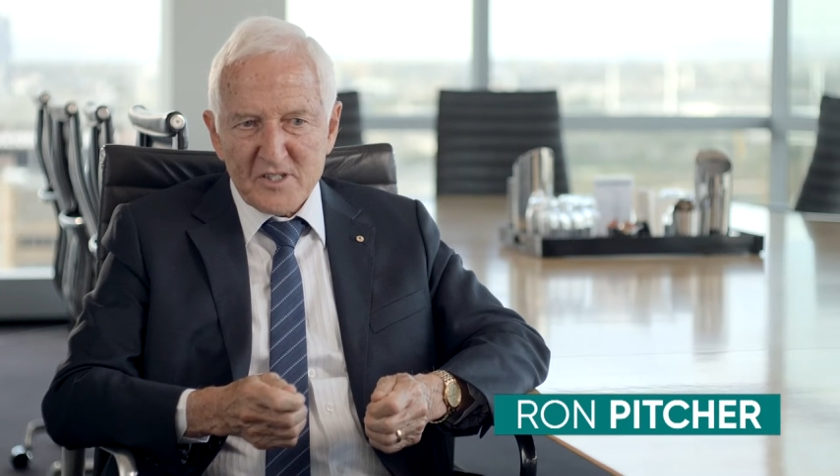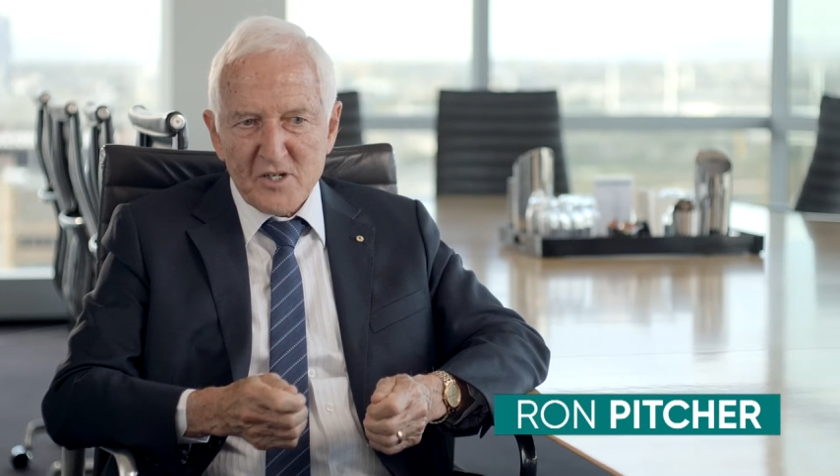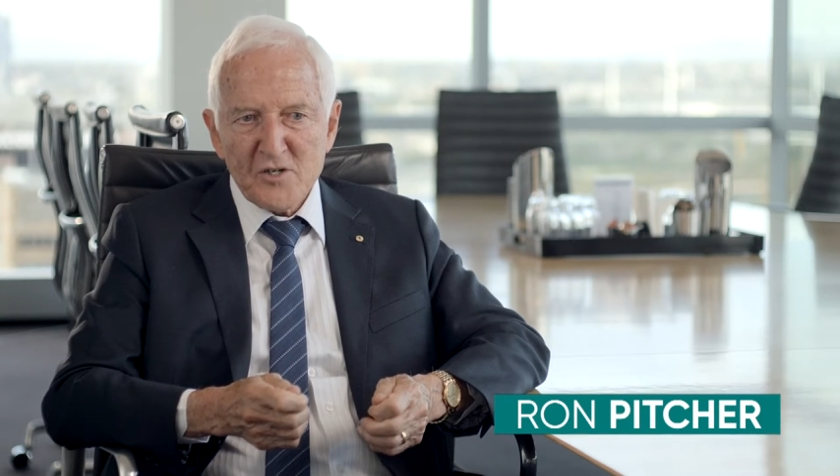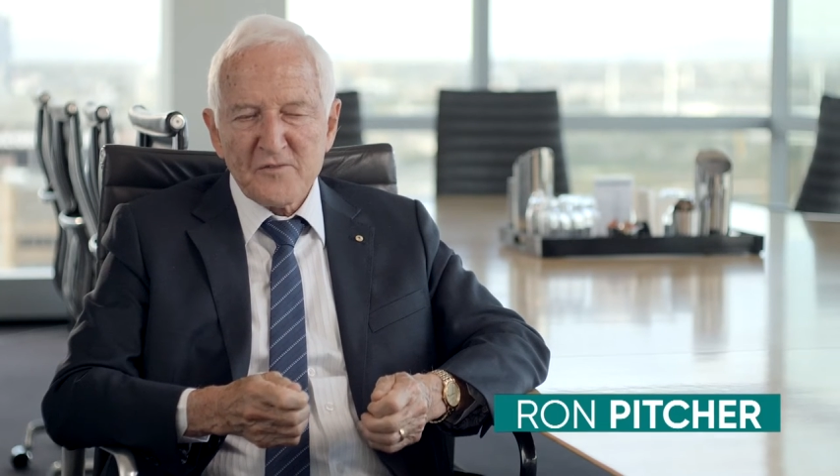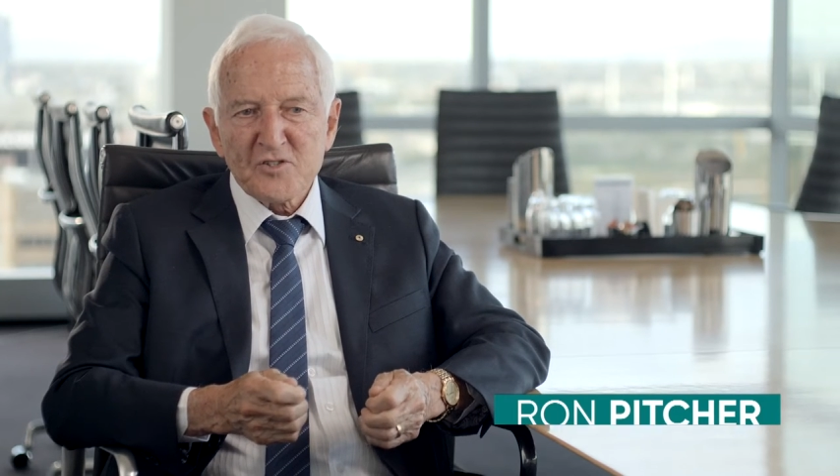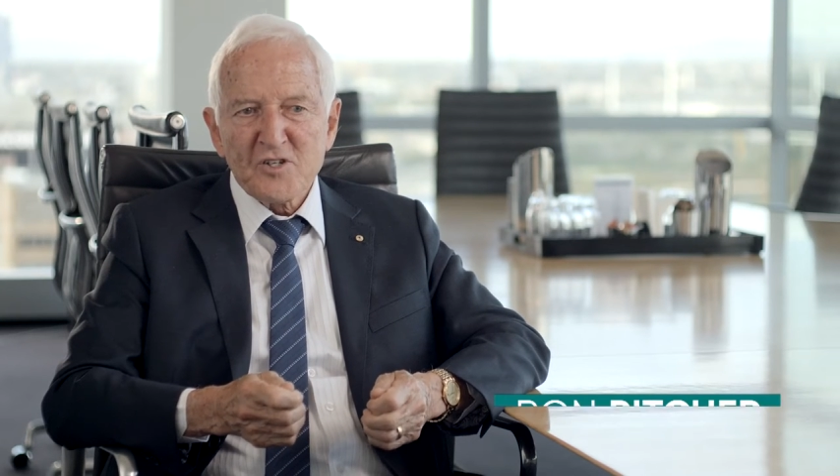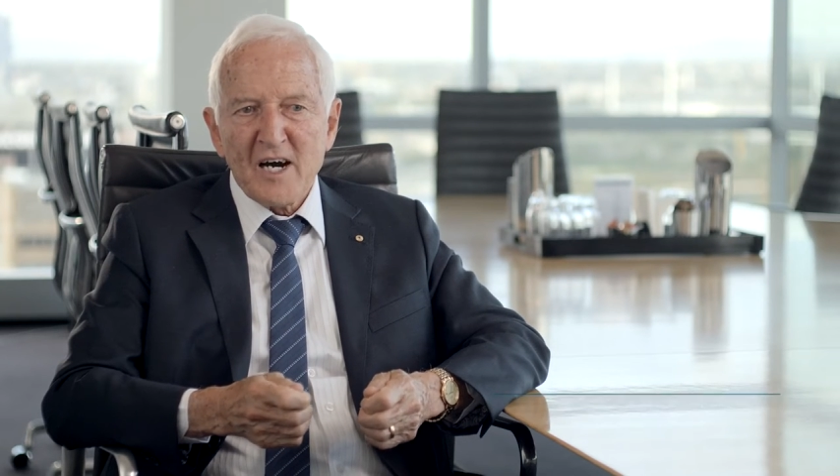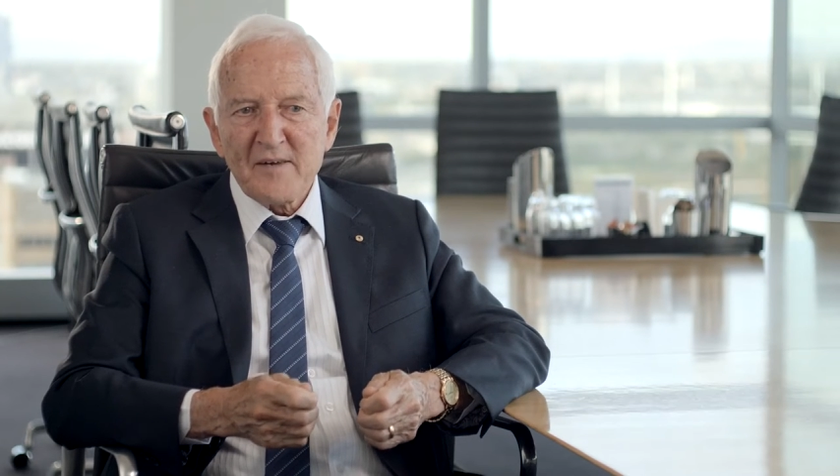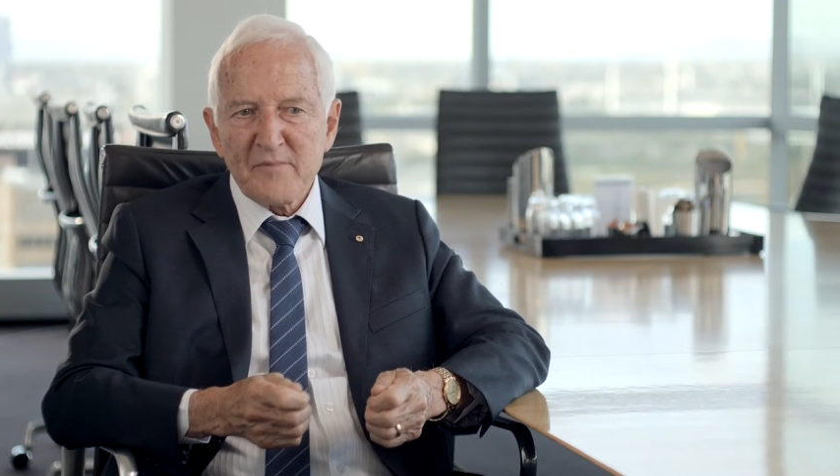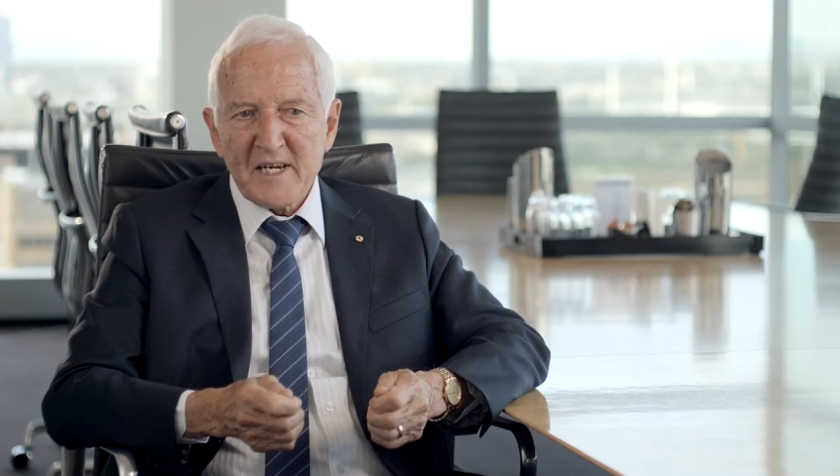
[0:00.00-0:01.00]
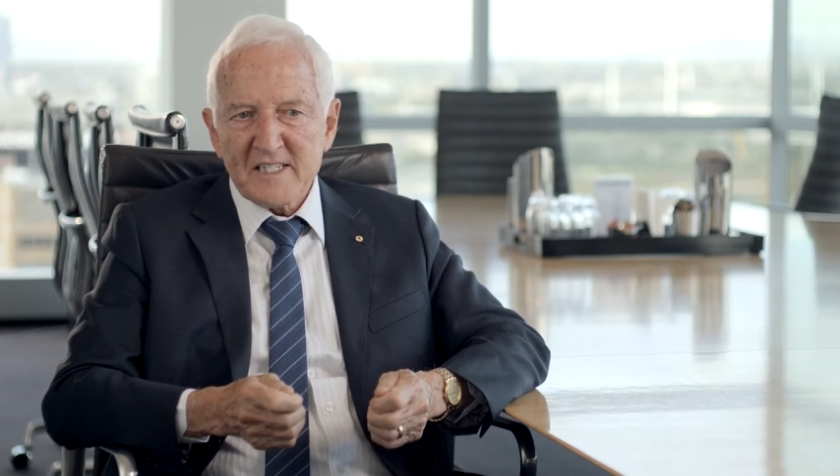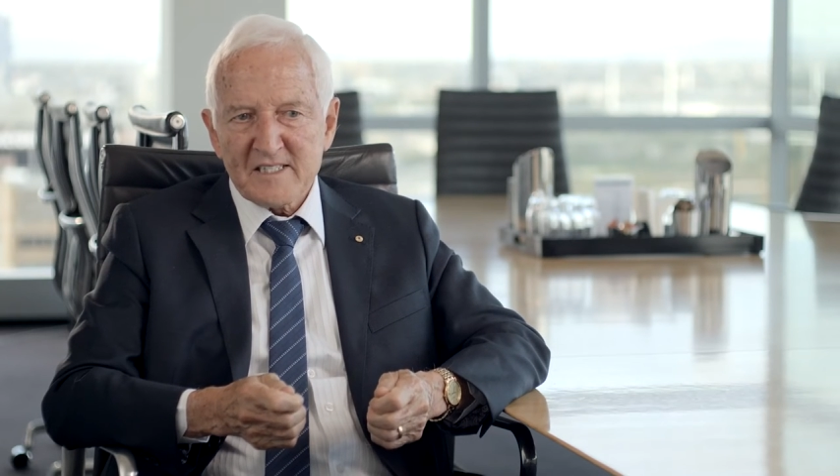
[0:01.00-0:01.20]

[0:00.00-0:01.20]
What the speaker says: who've tried many